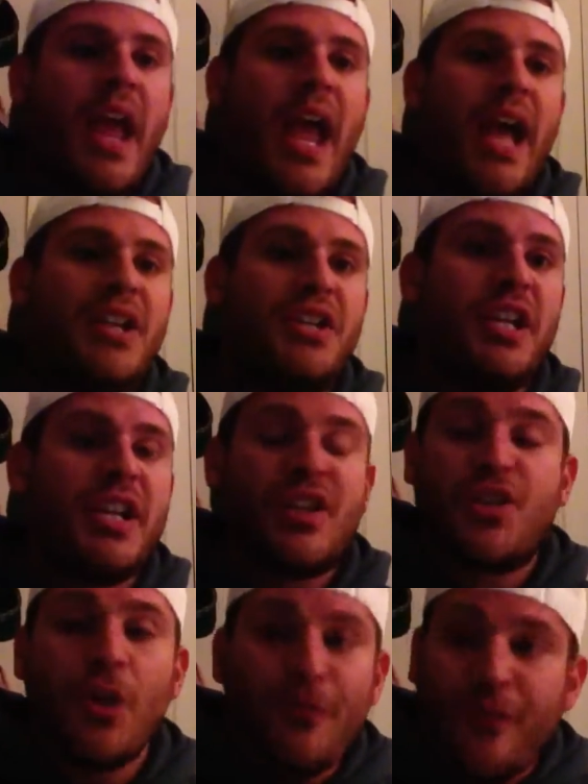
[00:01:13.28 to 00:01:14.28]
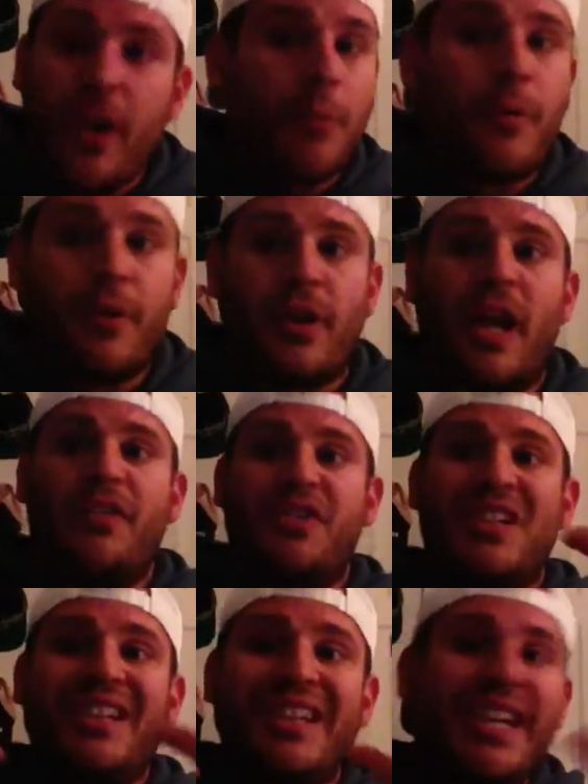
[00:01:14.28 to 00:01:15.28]
and she gets so fed up with her life
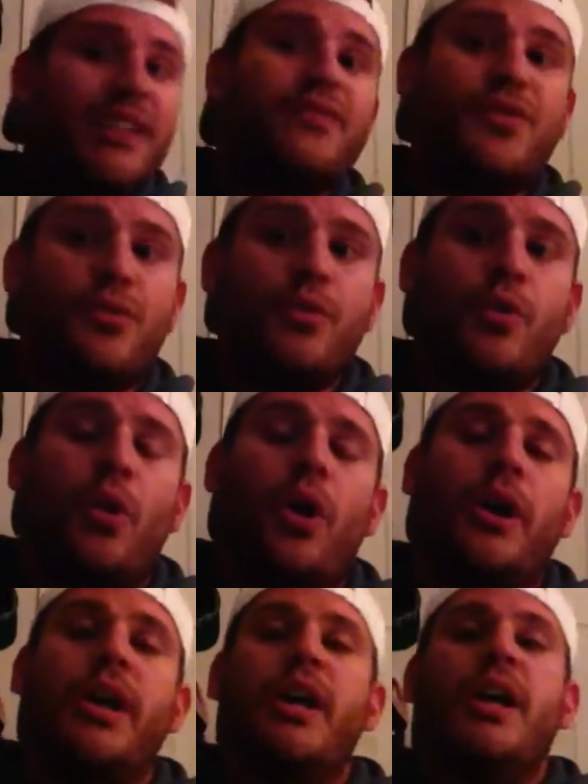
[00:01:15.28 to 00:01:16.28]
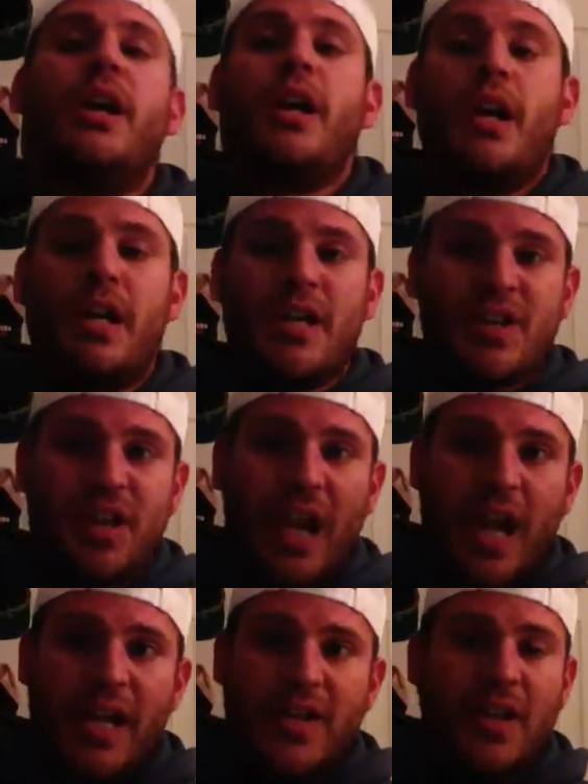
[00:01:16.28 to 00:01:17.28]
she leaves new york and
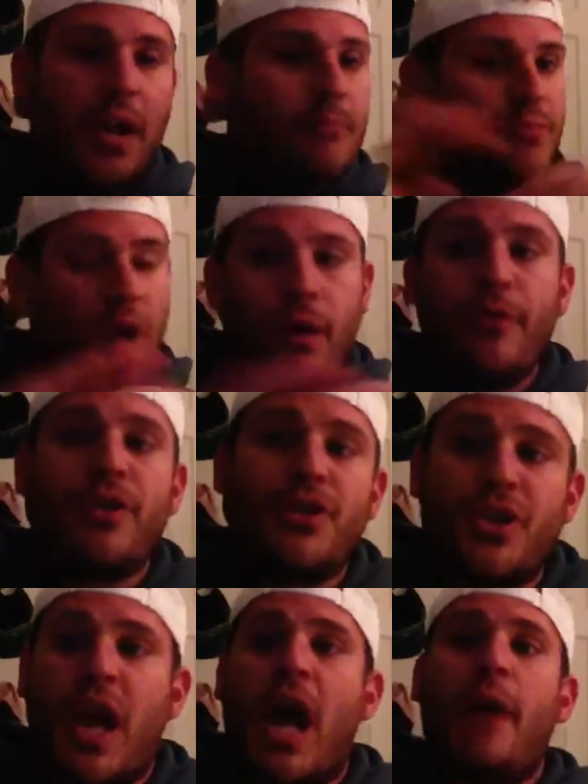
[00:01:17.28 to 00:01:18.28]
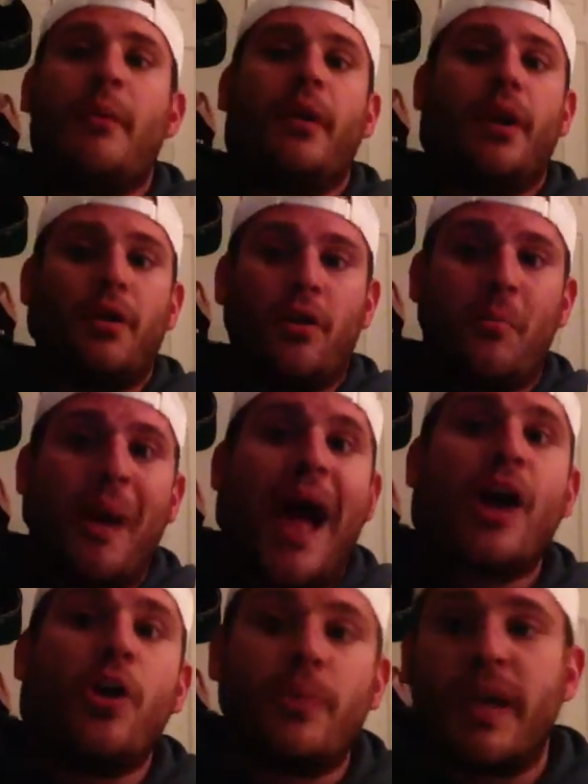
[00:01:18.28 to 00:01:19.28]
decides i'm done with the job i'm going to go
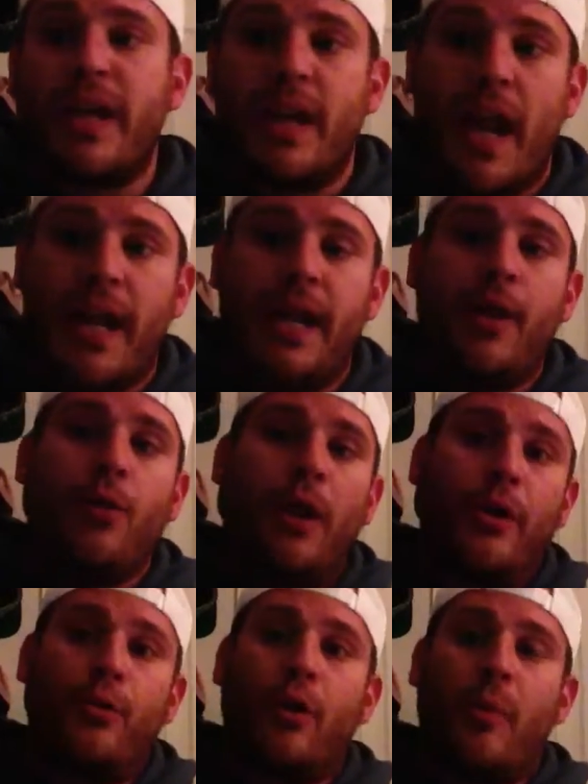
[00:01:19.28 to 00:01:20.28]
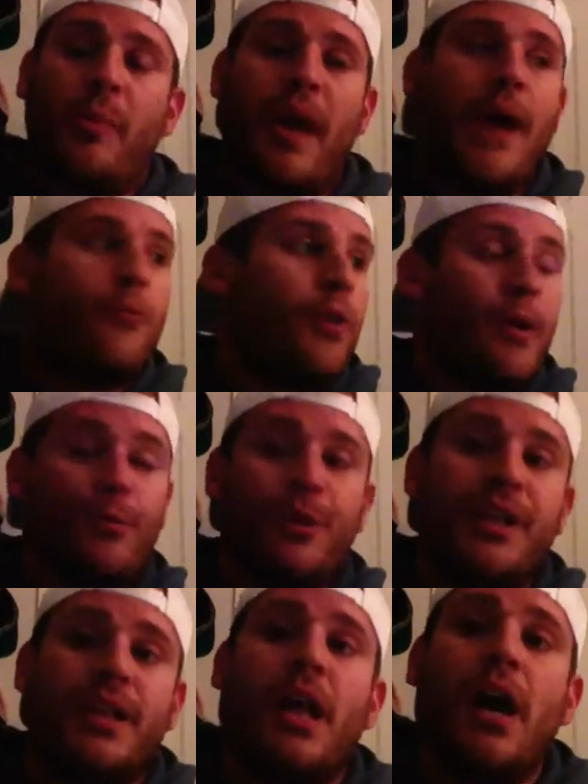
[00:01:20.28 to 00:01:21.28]
back home to connecticut where i grew up at where i
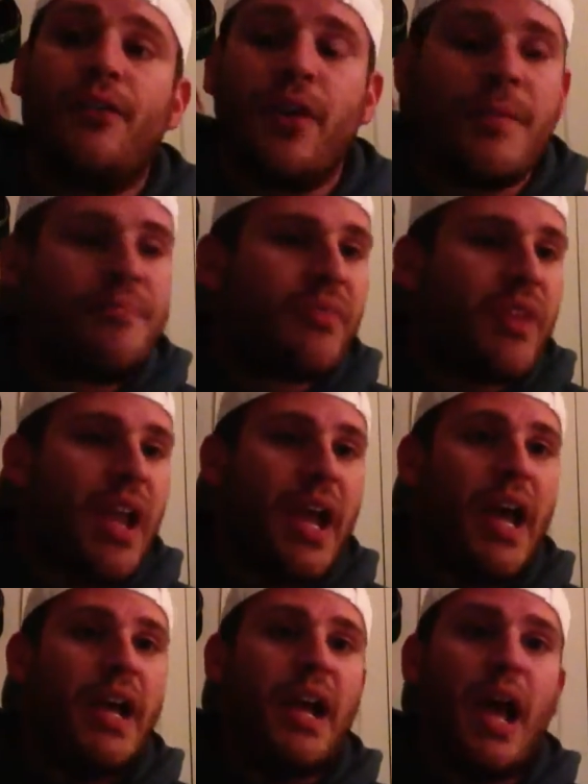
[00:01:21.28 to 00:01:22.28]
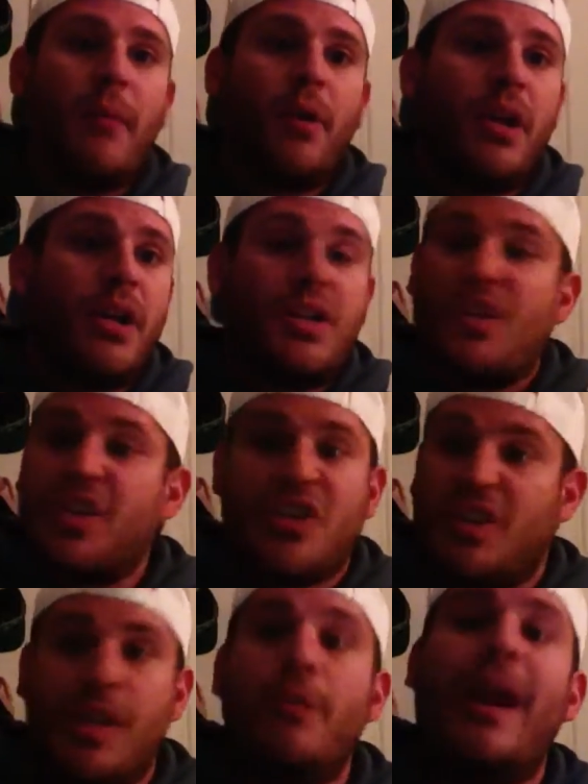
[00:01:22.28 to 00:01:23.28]
really love and I'm gonna
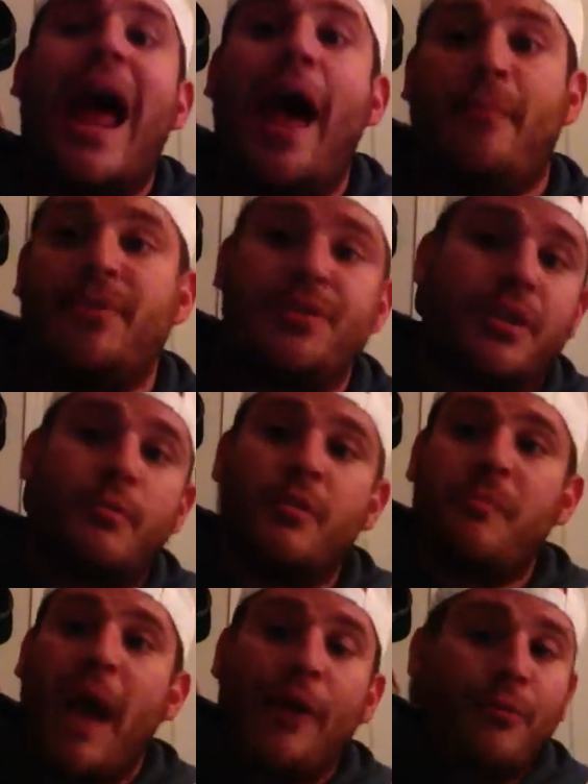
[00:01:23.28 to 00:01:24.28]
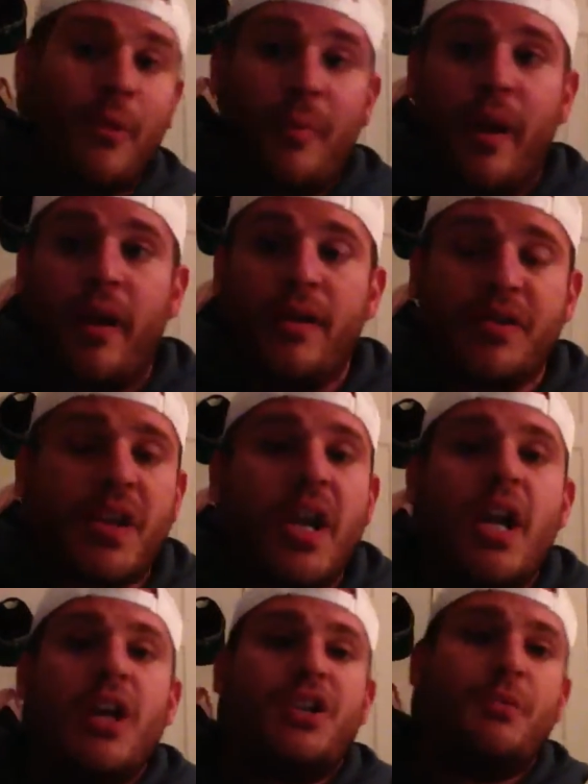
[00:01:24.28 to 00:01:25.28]
just see what happens. I'm gonna move back with my parents.
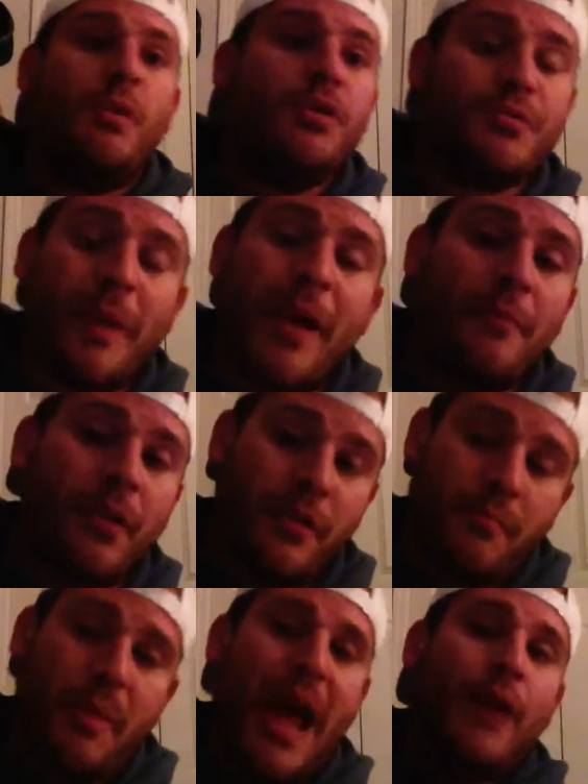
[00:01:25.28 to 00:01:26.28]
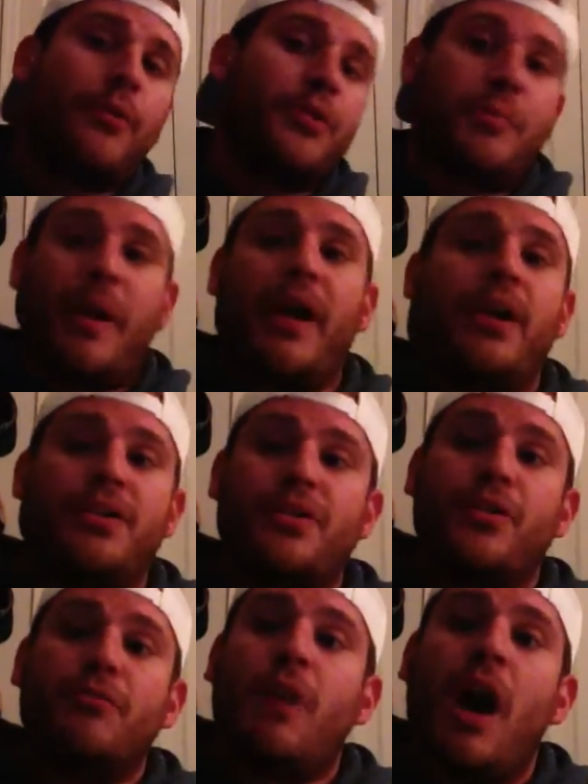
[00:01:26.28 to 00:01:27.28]
She moves back with back with her parents,
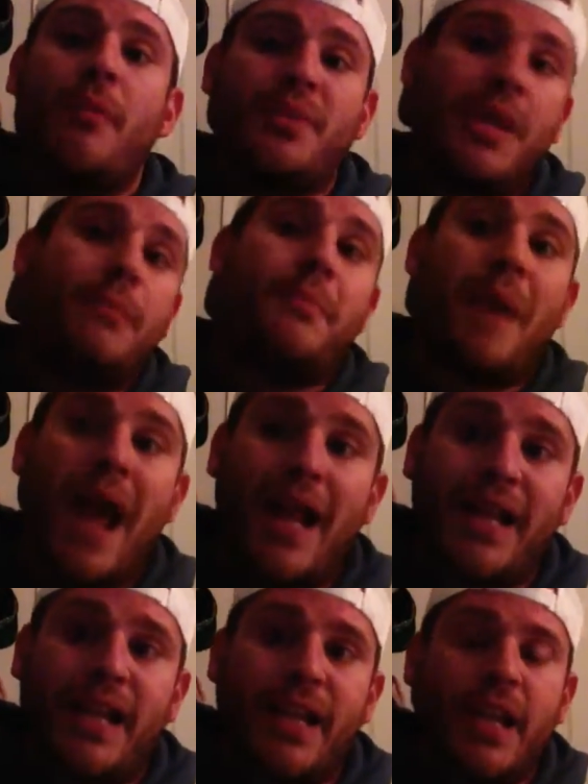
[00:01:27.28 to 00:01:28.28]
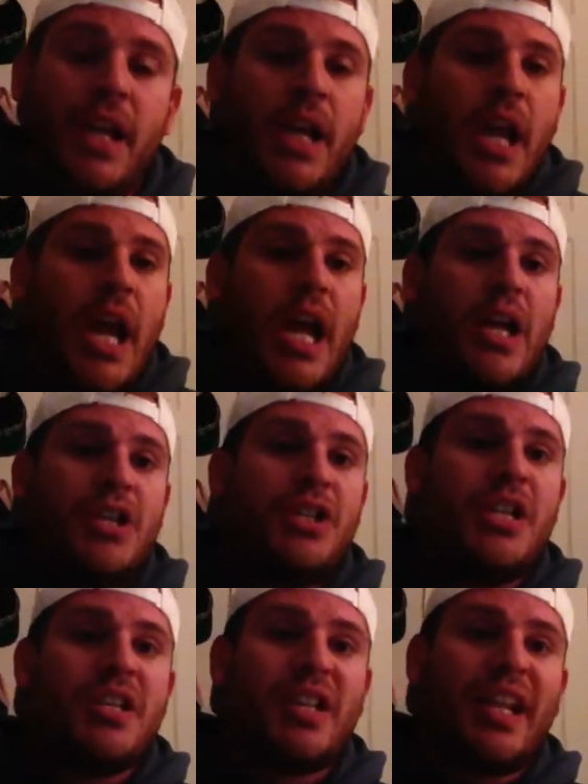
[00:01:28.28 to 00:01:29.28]
and her mom's Amy Madigan, and
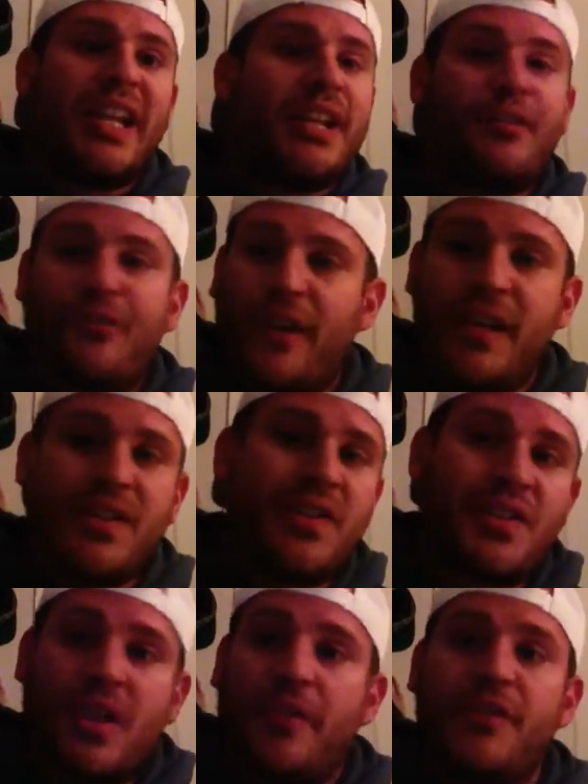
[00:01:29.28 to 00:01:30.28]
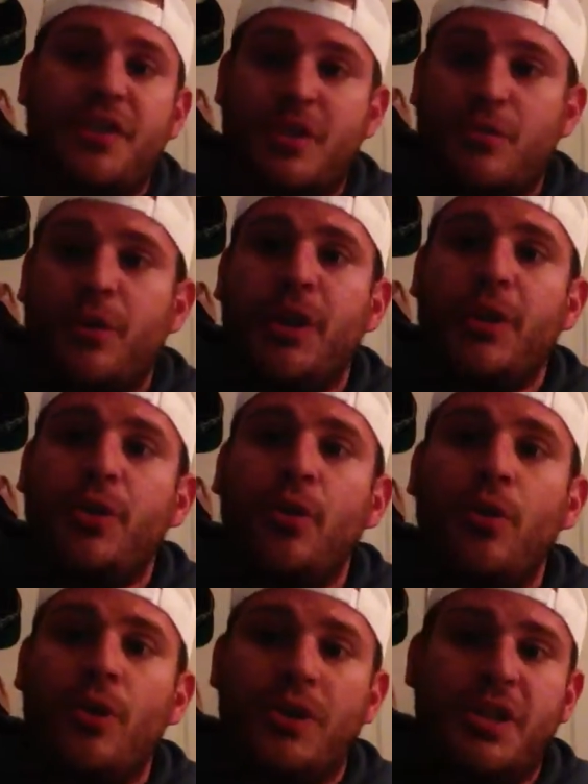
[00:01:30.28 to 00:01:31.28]
she's like into fitness and stuff, and she's really
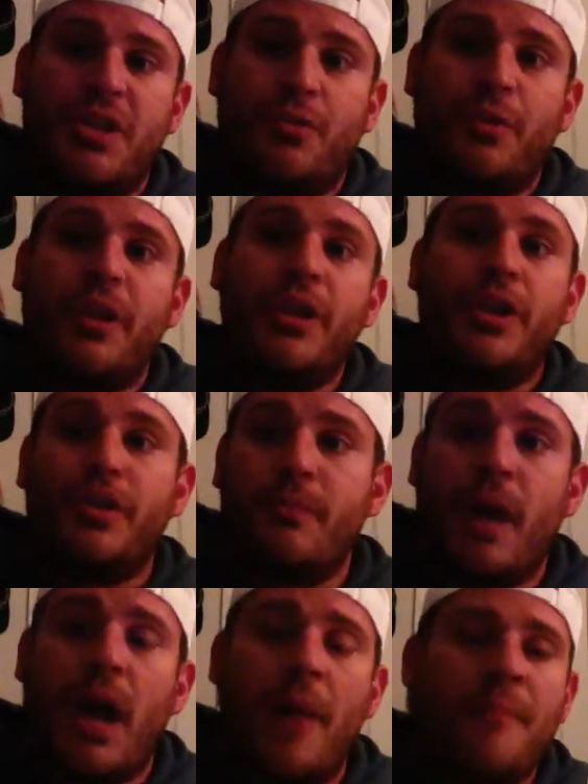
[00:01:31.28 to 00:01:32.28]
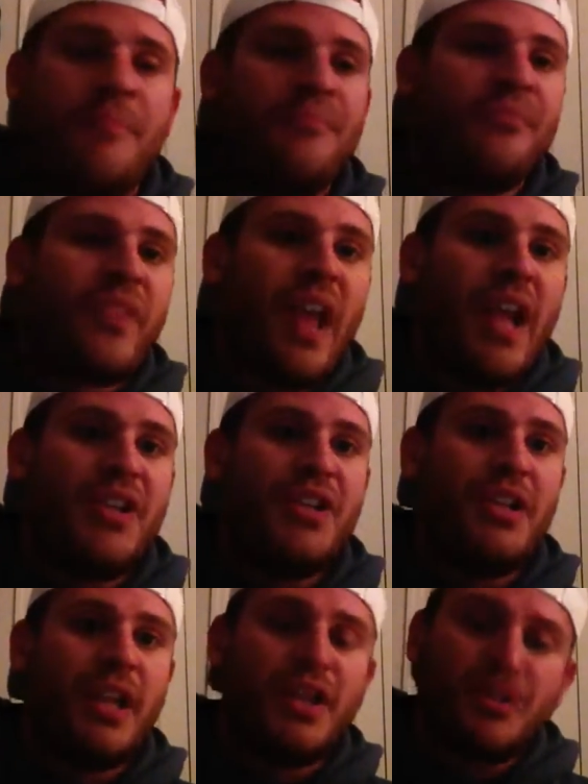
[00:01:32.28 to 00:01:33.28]
cool, and she's a really good mom, and
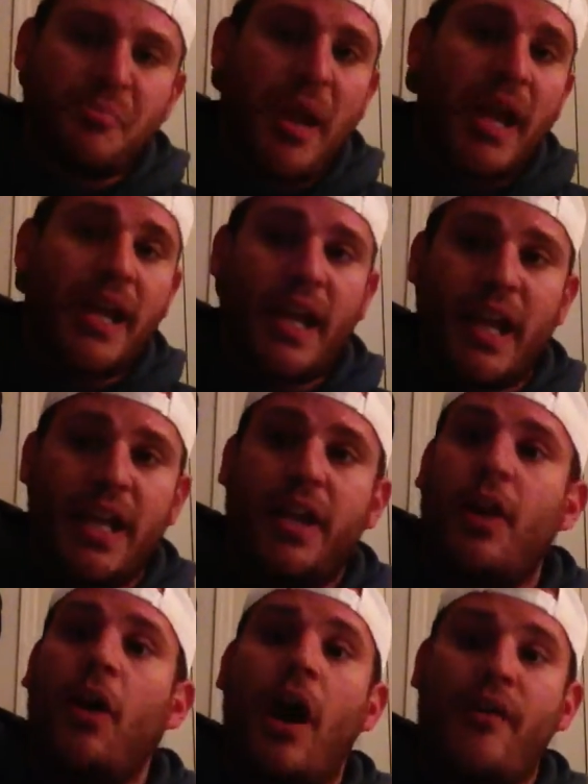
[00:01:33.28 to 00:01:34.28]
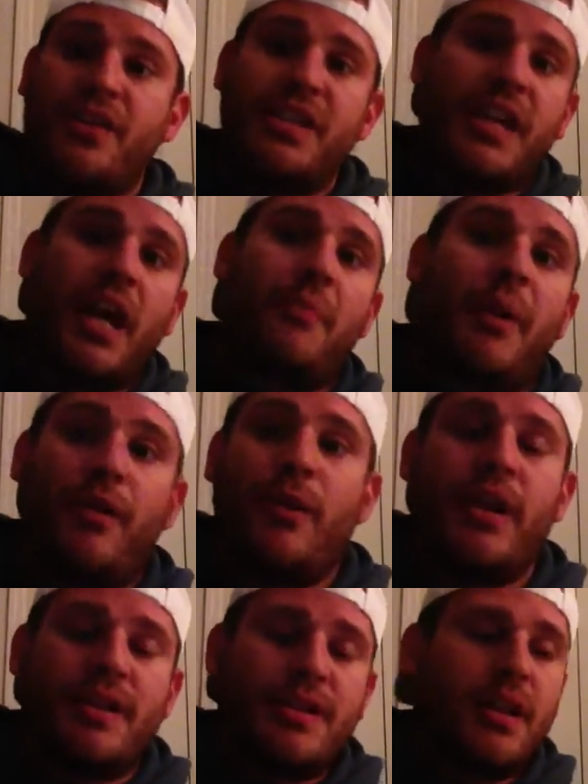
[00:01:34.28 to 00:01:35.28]
she lets her back in. You know, obviously you gotta pay
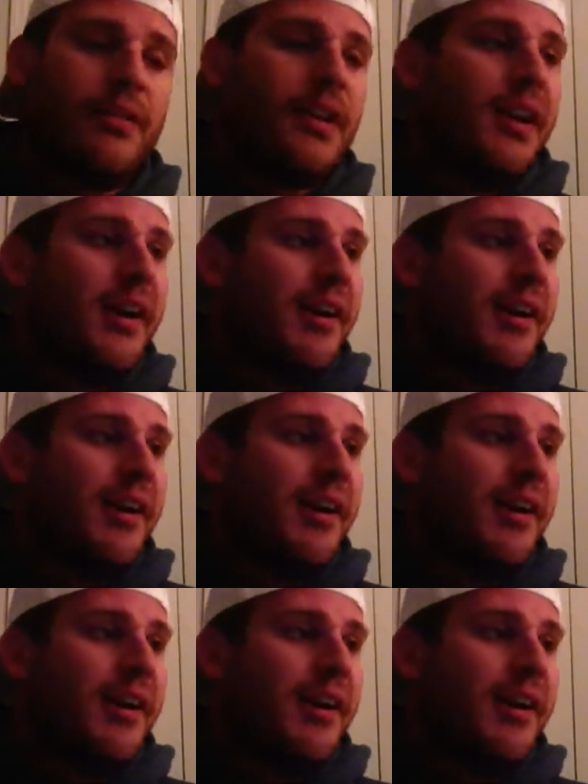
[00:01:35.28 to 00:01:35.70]
rent and stuff.